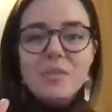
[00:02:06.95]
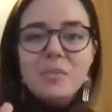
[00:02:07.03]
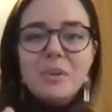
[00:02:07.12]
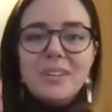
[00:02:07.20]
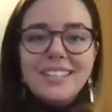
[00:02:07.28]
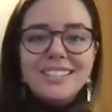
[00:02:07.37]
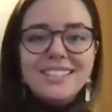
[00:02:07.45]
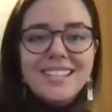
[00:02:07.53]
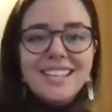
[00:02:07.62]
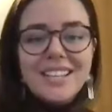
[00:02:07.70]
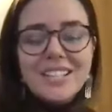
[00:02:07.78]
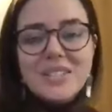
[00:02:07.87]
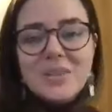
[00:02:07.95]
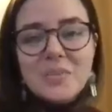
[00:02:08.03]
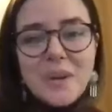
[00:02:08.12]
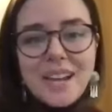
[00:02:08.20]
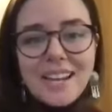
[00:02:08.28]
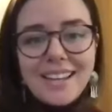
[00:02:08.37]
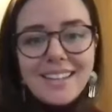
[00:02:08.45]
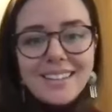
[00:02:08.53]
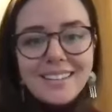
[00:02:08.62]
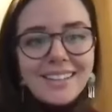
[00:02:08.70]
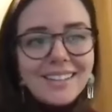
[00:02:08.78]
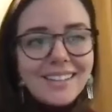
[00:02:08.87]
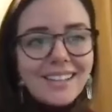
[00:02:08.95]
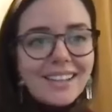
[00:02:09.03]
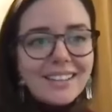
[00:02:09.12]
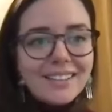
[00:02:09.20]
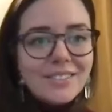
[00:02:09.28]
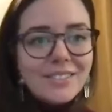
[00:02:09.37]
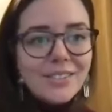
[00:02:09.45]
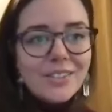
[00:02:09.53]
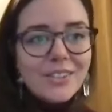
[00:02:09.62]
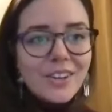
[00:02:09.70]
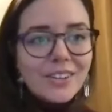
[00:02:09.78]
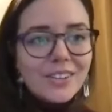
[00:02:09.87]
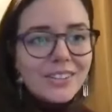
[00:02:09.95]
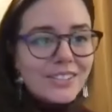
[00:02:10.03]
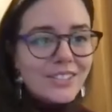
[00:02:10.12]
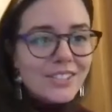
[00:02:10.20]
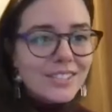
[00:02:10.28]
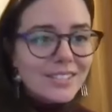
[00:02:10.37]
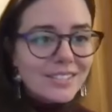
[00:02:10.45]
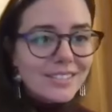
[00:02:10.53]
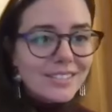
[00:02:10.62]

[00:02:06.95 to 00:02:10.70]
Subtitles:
Please take us away and guide us through your knowledge.